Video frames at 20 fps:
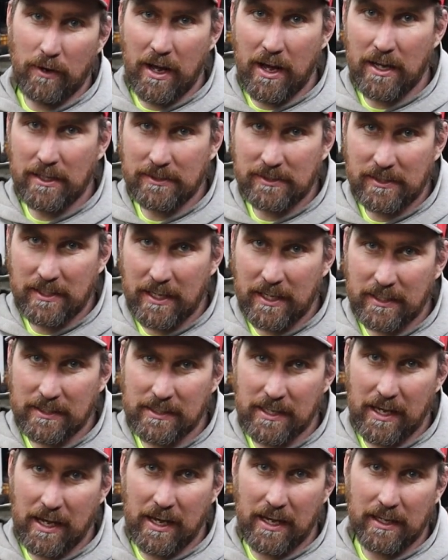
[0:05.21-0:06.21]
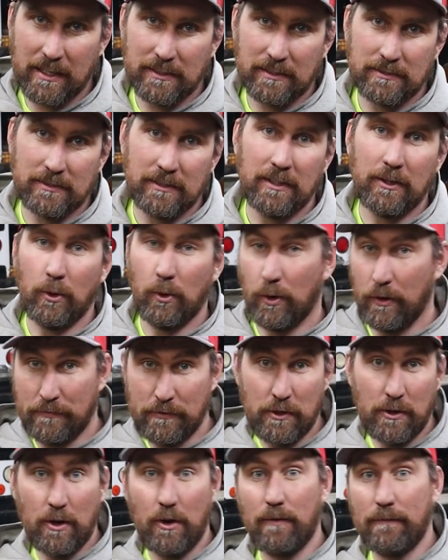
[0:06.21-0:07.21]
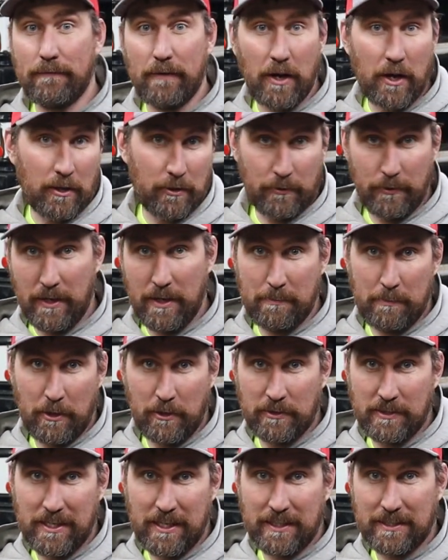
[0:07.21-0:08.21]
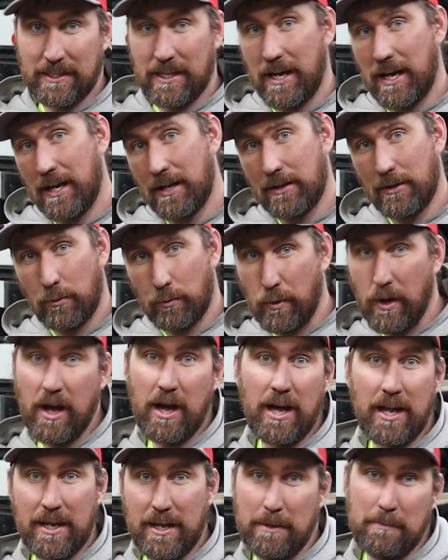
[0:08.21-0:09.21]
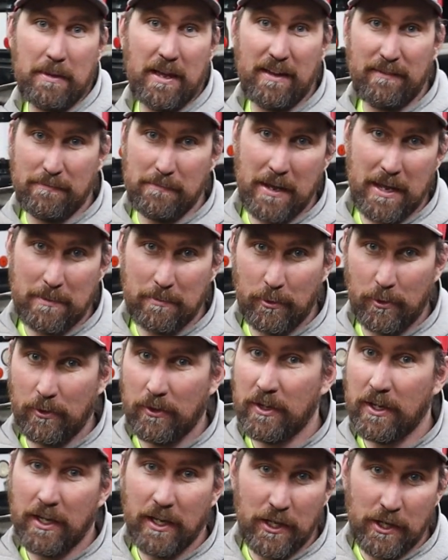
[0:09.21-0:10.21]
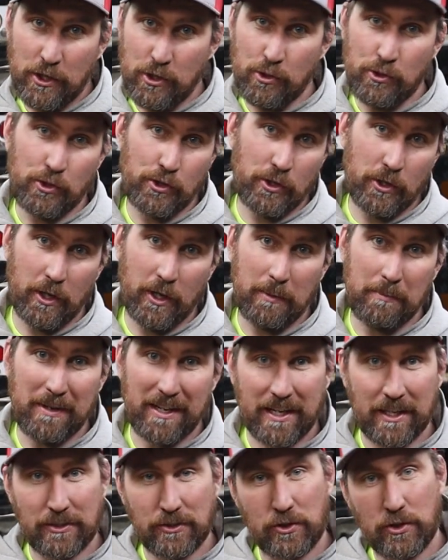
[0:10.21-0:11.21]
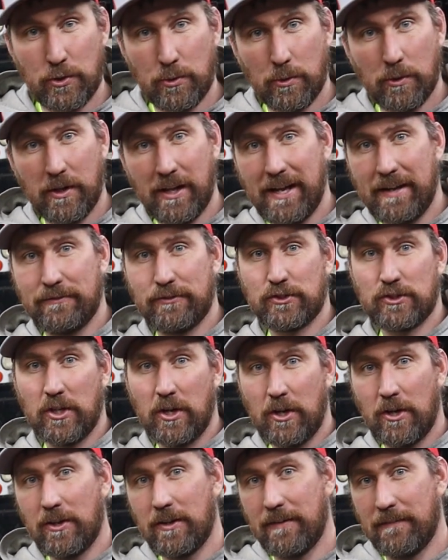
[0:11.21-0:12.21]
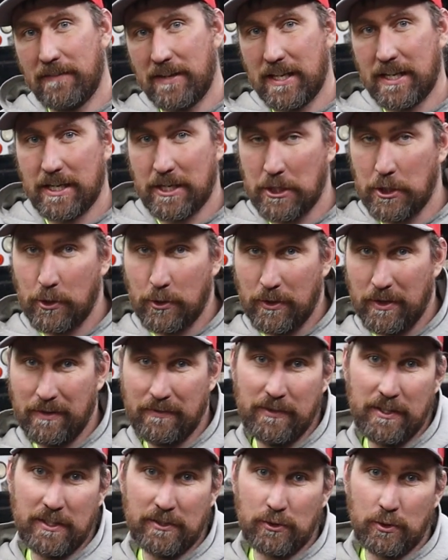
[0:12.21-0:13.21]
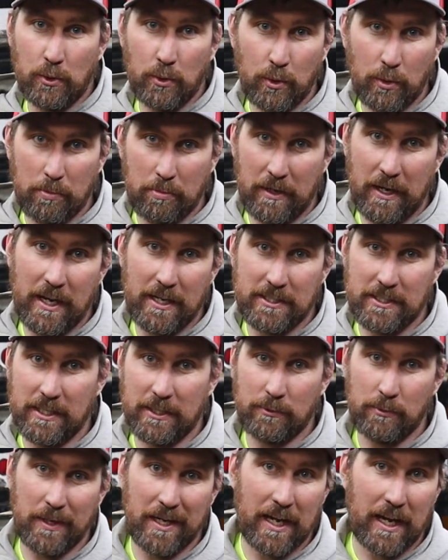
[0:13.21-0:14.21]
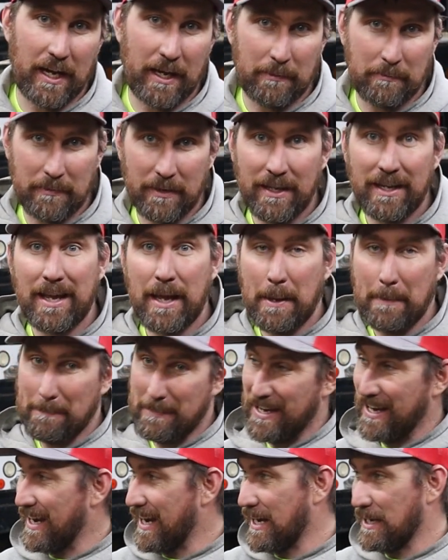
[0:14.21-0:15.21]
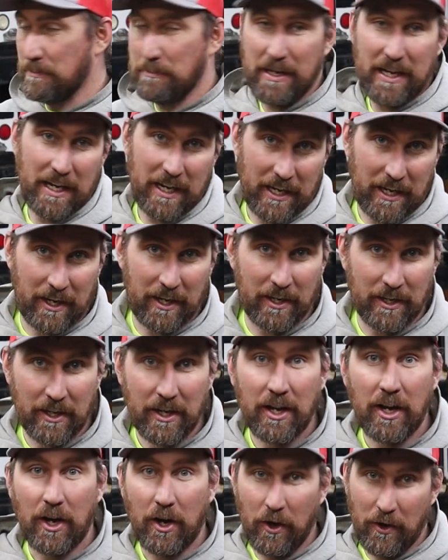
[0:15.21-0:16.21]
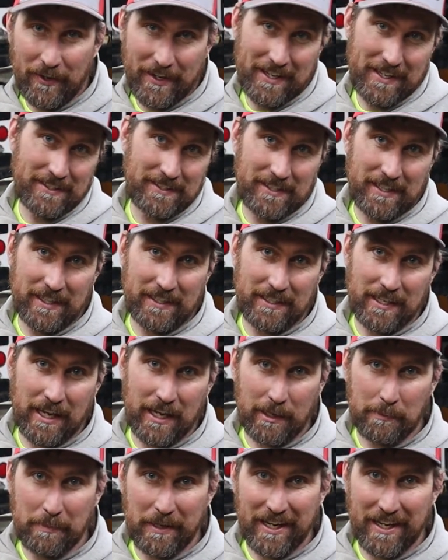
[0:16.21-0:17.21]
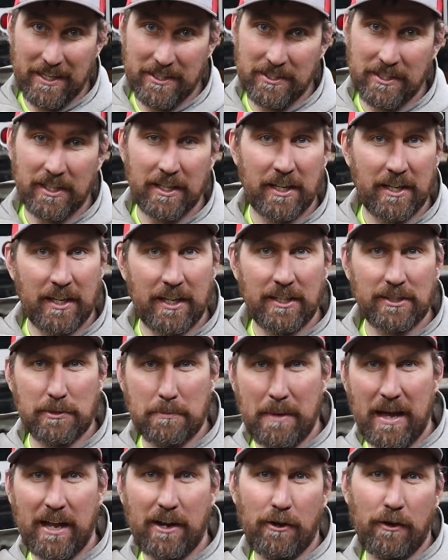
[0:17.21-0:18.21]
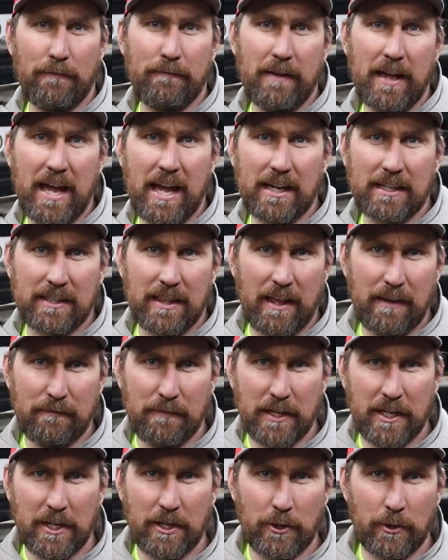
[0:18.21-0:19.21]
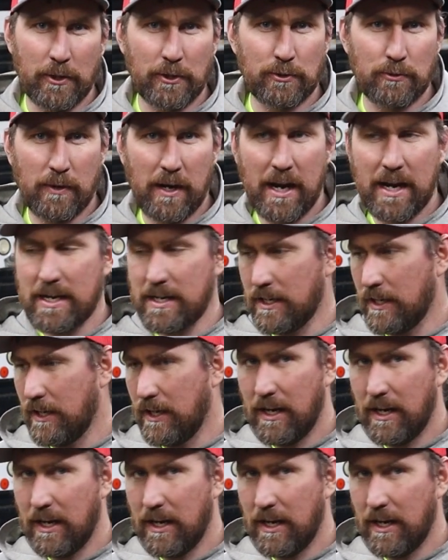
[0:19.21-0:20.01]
Ron's TikTok, or if you don't follow him on TikTok, Ron MF Maple, you should, because you will have saw a video of this cool project we got behind me here on his TikTok page. As a matter of fact, that video is right